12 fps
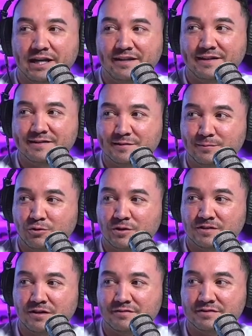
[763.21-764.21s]
And I think that's an
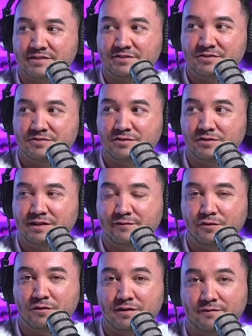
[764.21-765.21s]
important conversation too. And
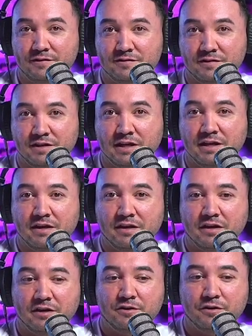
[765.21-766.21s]
if you if it's a,
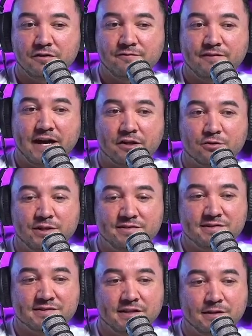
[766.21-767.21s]
a good, valid reason
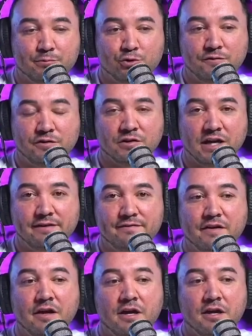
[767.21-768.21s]
it's going to improve your
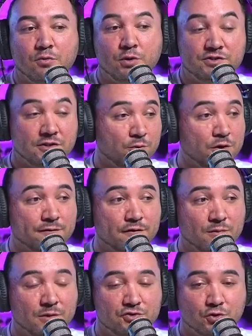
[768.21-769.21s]
life, which it will
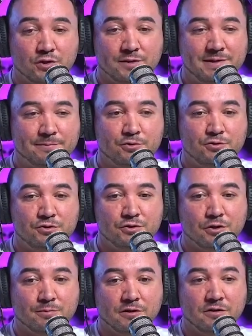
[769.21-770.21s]
for a majority of people who do
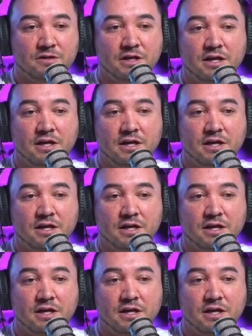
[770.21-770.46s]
go pro,